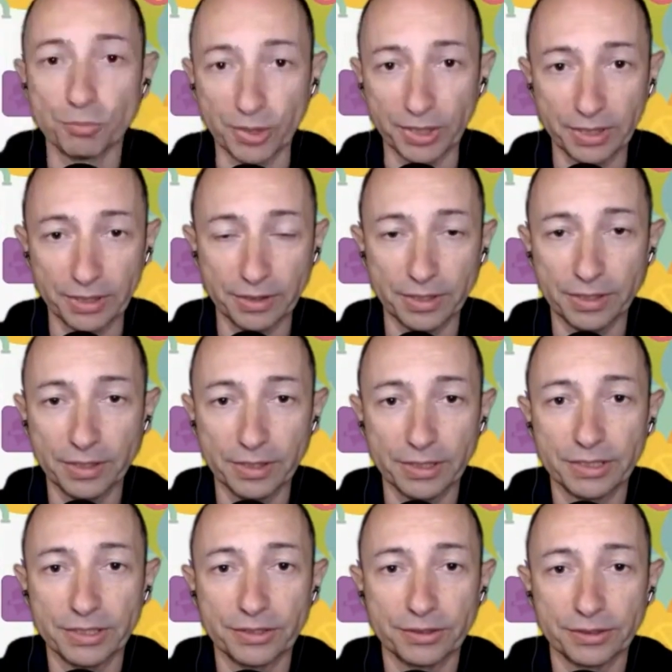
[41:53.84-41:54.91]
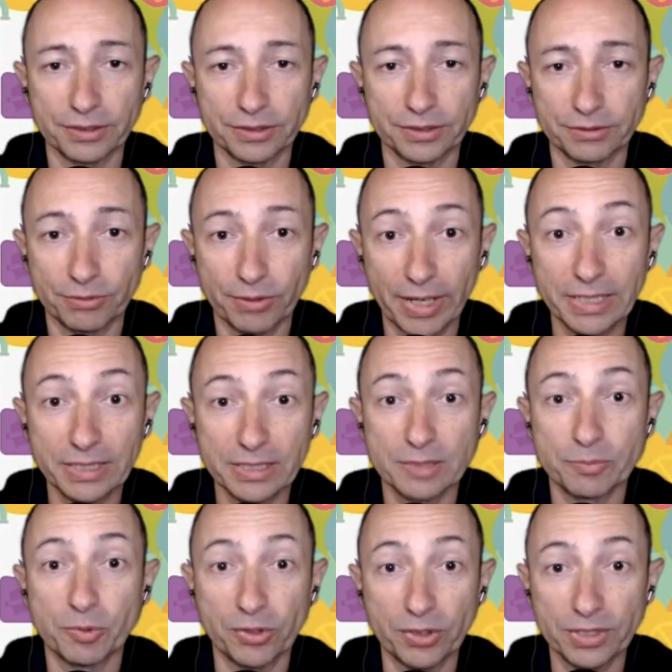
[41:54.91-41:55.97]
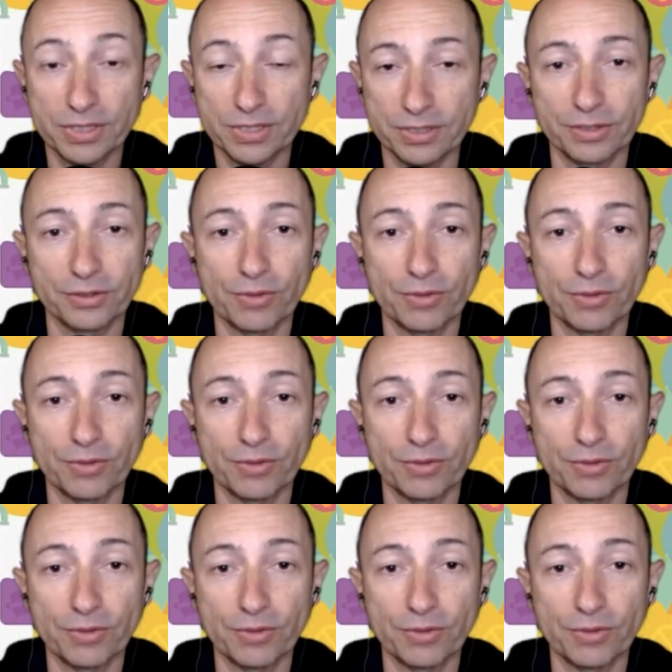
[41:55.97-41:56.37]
bringing the, uh, the, the right spirits